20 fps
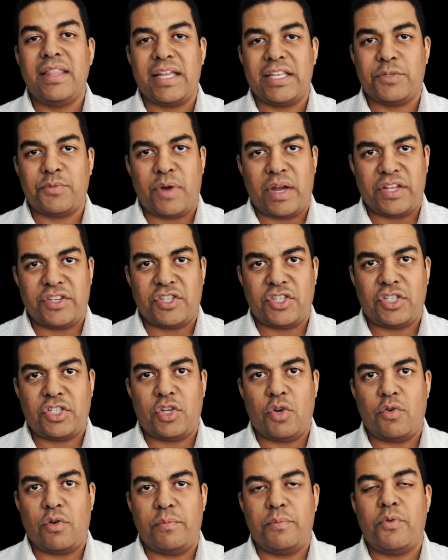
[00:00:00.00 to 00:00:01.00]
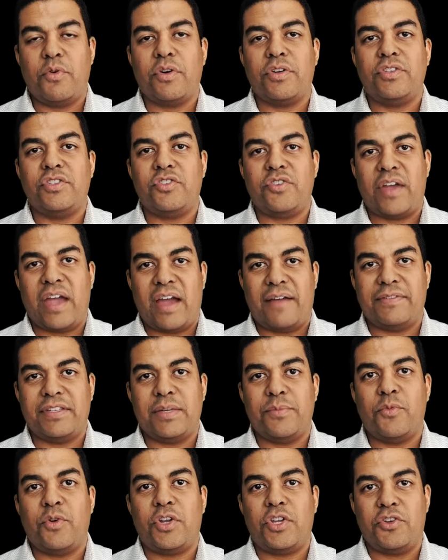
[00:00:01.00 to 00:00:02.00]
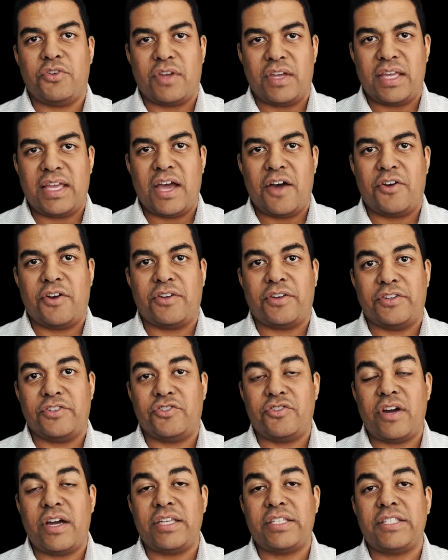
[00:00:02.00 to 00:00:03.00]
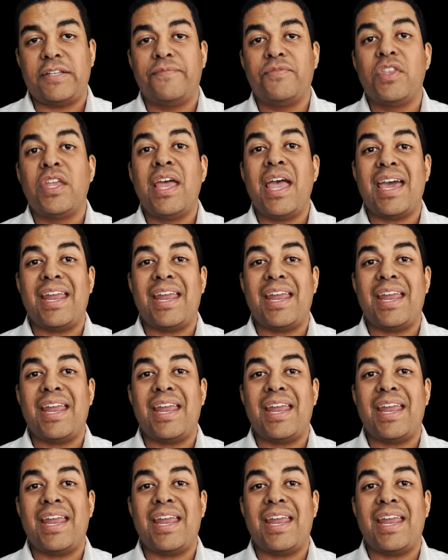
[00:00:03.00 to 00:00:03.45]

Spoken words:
That's why it's so important you have someone you can count on and trust,